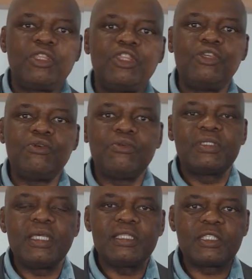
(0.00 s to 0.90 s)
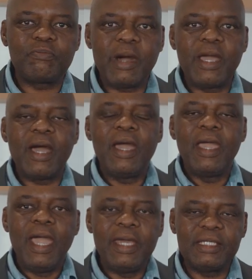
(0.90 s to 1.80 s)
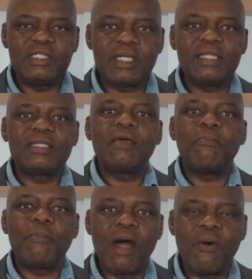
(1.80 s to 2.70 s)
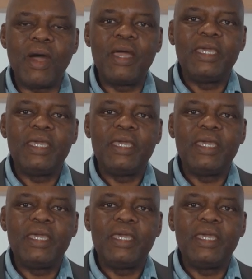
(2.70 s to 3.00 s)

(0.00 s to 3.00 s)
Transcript: enthuse, inspire, energize, and empower